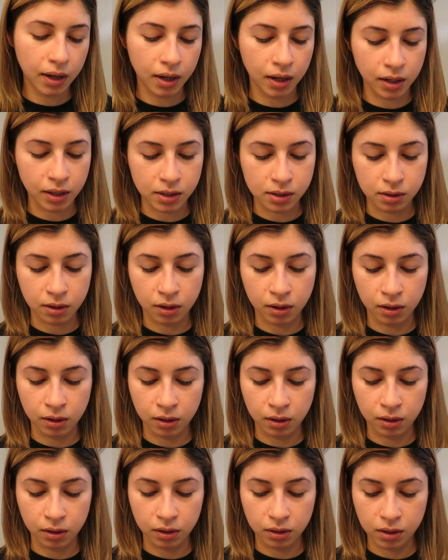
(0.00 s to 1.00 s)
It is
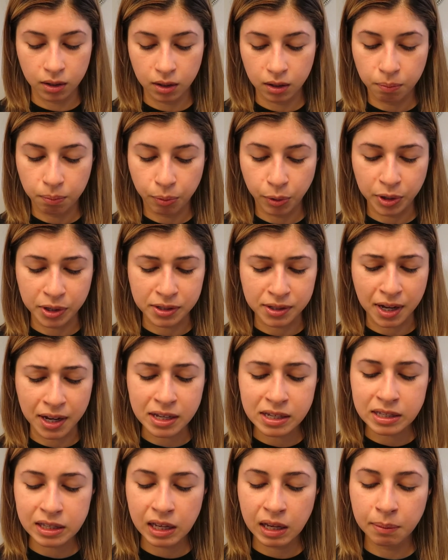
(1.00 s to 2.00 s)
called
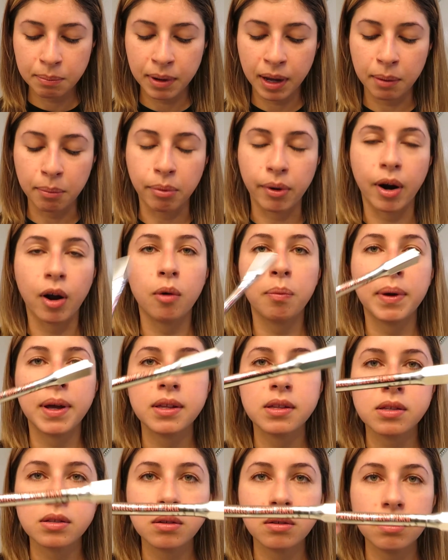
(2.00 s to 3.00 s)
Precisely My Brow
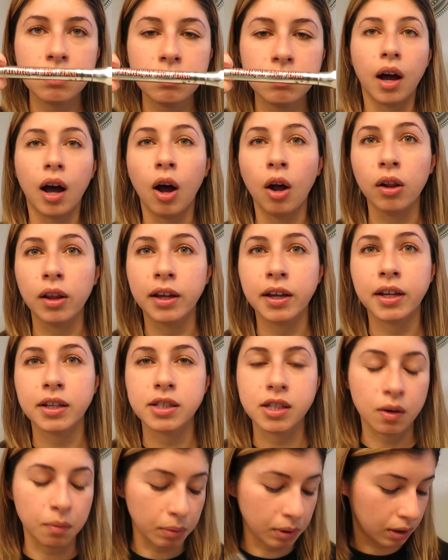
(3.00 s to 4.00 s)
Pencil. I'll link it
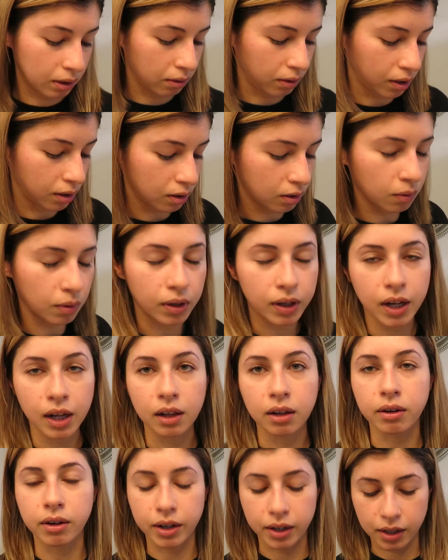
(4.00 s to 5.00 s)
down below. I don't know what
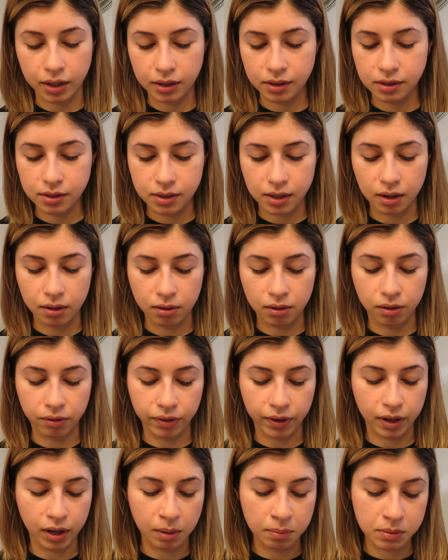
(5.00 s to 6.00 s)
color it is. I don't know
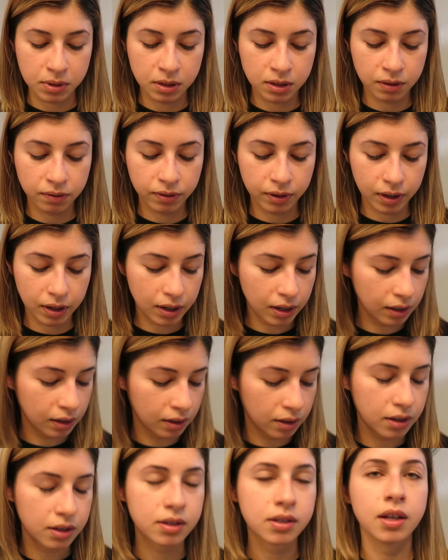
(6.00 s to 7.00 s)
if it comes in different
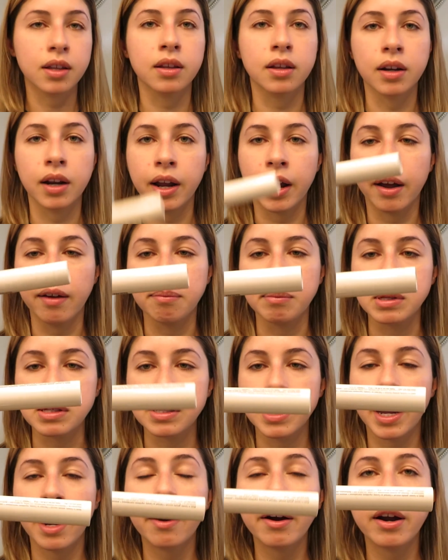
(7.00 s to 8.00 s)
colors. And then I have
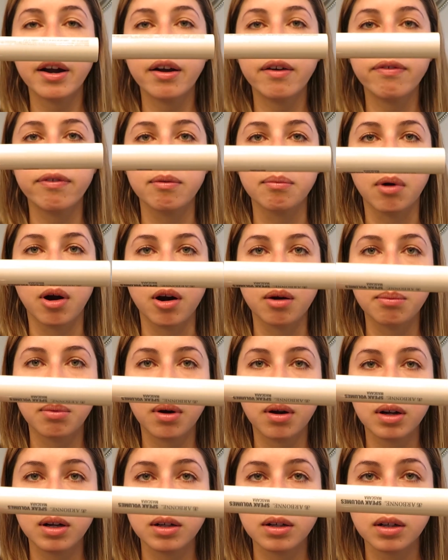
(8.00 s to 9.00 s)
mascara from
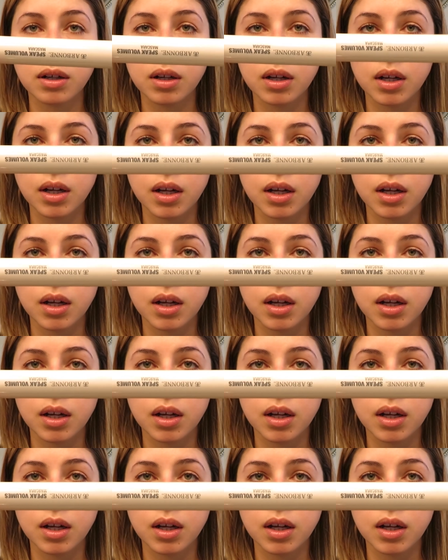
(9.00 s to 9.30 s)
Arbonne.